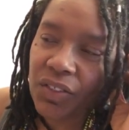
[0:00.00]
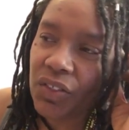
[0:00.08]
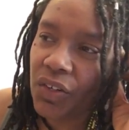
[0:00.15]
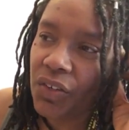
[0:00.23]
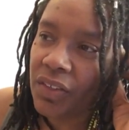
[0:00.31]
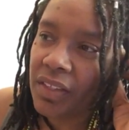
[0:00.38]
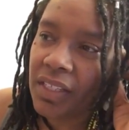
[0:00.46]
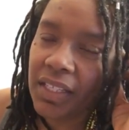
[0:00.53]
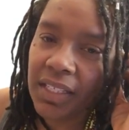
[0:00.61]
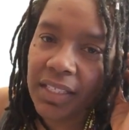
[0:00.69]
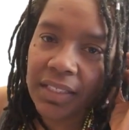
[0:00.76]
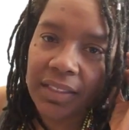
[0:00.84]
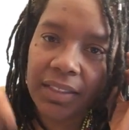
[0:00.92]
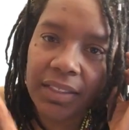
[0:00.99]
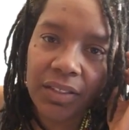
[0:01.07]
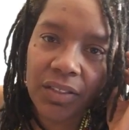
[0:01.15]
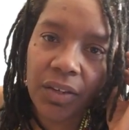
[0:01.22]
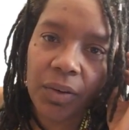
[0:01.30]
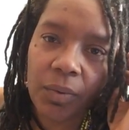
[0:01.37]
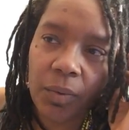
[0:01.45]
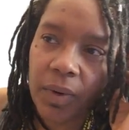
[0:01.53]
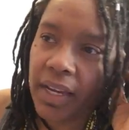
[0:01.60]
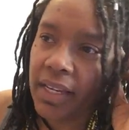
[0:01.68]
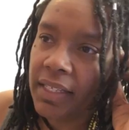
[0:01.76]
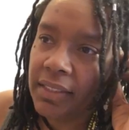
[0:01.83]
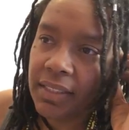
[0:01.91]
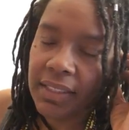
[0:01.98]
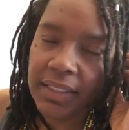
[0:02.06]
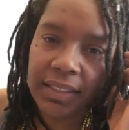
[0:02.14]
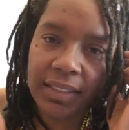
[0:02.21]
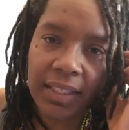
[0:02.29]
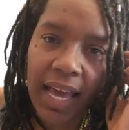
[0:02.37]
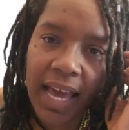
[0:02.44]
certain things in certain ways because